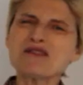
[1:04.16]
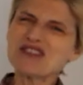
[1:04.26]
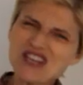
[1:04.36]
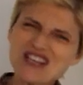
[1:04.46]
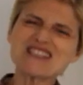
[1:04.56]

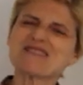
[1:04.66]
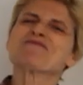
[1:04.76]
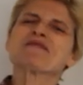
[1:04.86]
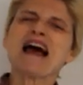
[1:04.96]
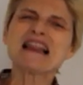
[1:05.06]
but
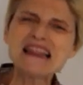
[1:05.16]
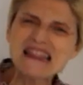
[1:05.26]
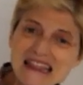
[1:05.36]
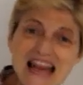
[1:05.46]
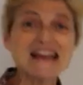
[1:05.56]
just
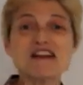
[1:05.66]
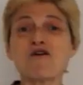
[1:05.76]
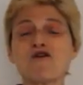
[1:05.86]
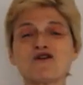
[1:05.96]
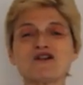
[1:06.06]
let it
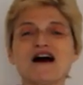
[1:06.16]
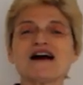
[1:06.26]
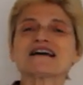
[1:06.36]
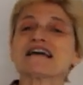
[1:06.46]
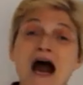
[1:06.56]
all
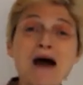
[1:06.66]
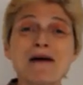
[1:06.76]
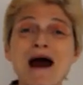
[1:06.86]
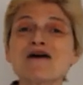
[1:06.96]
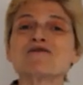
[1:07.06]

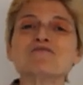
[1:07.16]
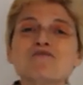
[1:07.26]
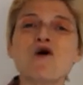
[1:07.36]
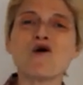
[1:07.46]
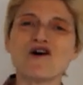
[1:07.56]
come out
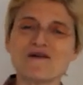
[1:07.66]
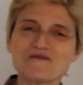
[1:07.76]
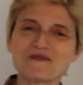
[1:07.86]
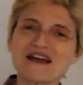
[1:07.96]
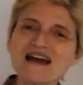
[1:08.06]
more.
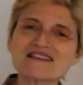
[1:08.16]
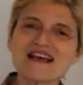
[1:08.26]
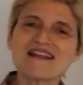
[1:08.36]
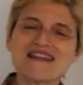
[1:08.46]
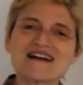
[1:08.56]

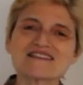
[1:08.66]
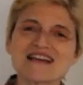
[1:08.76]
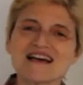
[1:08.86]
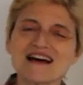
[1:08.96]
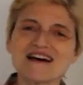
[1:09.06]
Yes, that
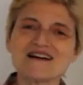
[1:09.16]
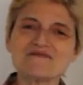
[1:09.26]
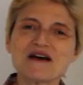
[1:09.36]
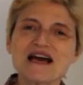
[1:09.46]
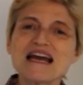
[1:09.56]

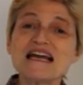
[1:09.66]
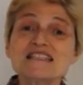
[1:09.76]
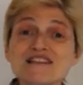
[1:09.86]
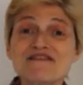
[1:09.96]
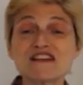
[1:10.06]

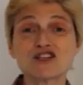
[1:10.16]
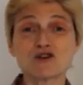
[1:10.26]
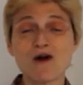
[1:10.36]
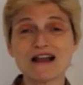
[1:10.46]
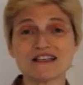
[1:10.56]

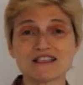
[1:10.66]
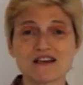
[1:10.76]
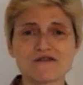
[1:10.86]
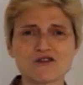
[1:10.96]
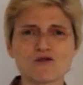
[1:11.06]

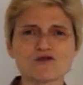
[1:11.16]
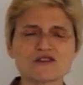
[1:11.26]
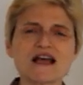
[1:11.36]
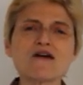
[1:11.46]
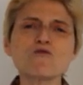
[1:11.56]
individuality of
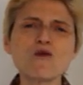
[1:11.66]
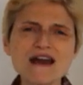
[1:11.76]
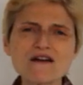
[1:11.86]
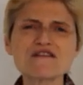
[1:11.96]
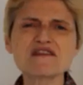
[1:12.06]
yours, that
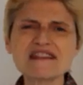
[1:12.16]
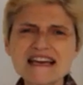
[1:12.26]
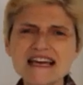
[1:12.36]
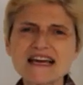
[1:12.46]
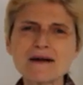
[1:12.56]
way of
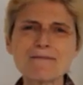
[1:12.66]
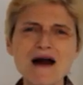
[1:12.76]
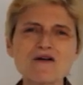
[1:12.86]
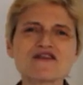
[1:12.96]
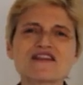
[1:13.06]
thinking
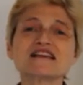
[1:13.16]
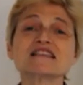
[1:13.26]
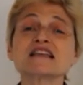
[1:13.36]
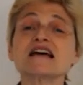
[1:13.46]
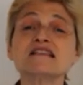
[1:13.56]
about
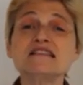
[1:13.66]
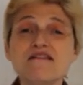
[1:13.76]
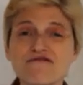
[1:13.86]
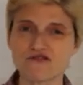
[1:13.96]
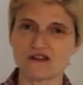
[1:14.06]
things
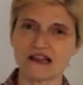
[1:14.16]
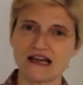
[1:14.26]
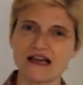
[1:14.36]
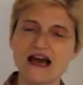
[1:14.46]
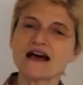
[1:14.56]

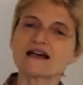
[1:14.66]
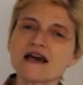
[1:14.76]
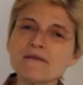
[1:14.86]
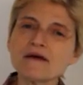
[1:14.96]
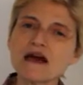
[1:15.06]
differently,
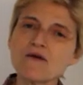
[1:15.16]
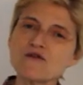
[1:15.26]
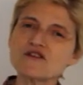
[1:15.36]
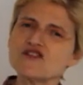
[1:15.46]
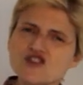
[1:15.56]
coming up
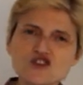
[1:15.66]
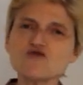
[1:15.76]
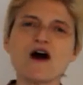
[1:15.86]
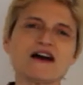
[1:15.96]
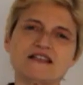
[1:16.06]
with
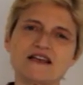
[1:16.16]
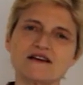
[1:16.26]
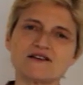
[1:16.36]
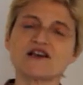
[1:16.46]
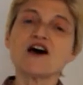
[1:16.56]
new
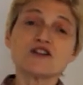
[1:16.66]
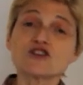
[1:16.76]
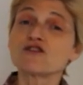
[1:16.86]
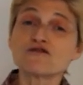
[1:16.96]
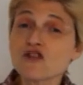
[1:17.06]
ideas
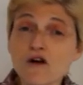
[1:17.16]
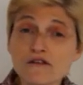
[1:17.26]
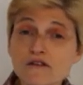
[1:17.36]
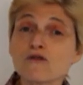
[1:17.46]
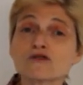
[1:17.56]
that you've not
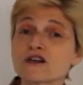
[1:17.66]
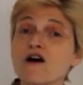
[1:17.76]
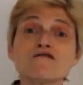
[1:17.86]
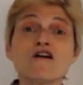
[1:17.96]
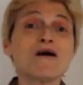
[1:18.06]
thought
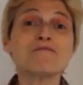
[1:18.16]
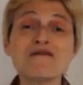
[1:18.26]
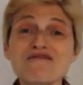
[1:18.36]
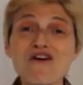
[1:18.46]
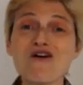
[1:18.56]
of
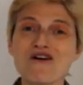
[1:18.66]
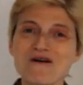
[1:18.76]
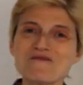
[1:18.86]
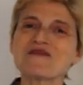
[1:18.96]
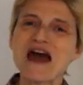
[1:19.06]

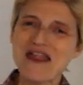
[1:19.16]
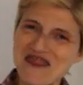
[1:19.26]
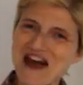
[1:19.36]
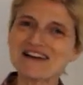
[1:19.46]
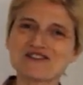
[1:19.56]
before.
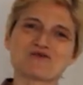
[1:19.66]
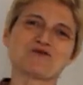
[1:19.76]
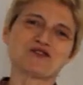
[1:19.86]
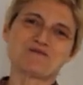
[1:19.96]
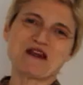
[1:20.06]
That's
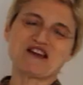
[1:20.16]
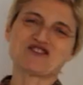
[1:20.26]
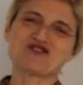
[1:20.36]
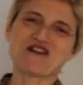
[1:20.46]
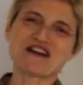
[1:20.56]
what's being
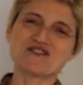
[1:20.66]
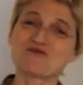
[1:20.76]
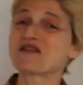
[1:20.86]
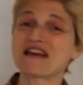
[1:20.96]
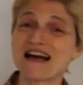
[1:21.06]
triggered
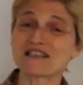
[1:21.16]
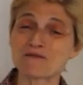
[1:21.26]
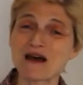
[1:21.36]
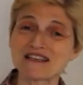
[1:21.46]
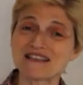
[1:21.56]
with the
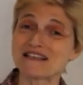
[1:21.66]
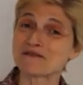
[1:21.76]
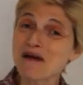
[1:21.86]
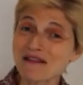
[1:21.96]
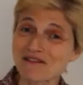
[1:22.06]
aspects this
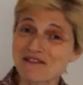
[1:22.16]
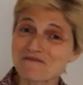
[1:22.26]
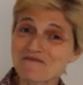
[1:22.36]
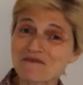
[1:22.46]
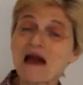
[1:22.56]

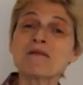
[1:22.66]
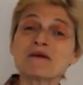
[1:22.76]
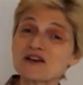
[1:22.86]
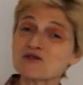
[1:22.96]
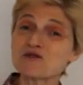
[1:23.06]
month.
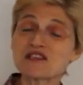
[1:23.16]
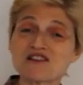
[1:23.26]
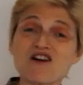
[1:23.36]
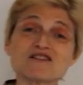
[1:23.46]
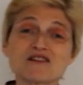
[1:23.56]
Because we
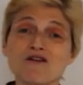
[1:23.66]
start